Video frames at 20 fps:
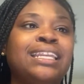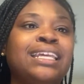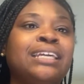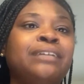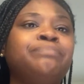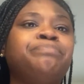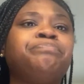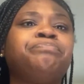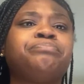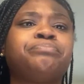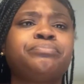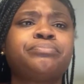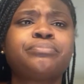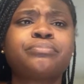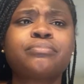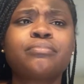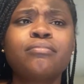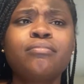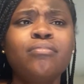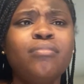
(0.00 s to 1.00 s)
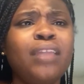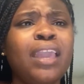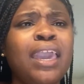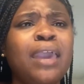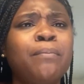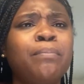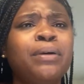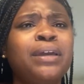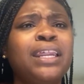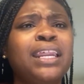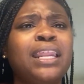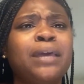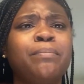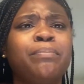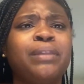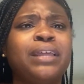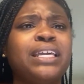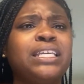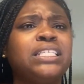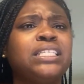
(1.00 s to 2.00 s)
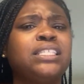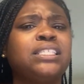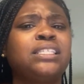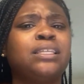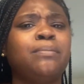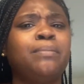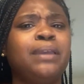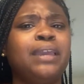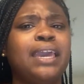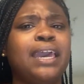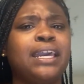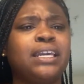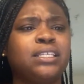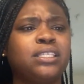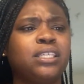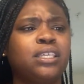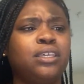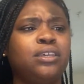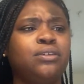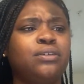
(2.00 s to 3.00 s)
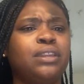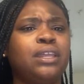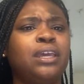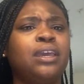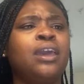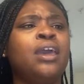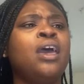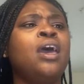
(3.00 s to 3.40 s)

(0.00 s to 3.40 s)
it, and put it in place to be executed.